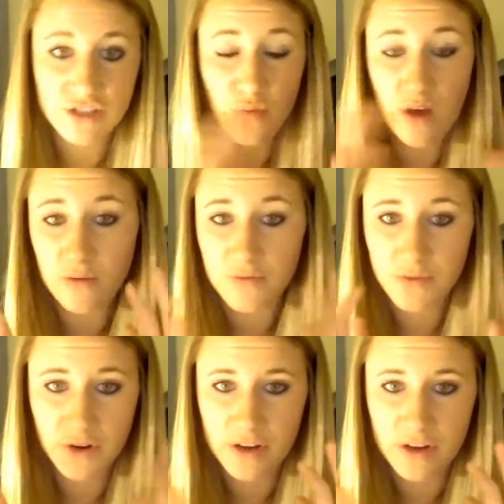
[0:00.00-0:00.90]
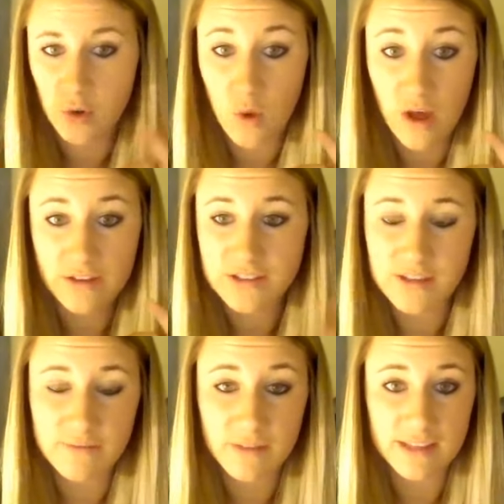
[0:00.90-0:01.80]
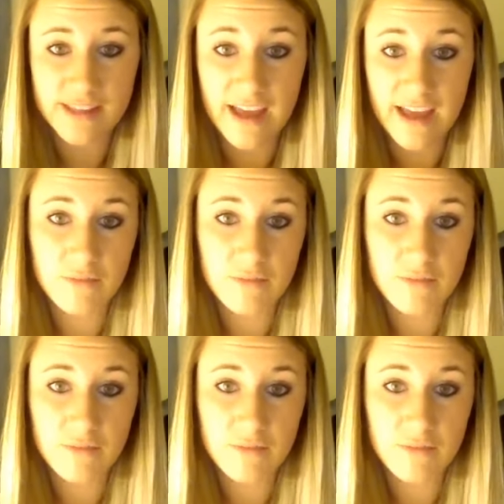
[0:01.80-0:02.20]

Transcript: 12:30 or 1 or something like that.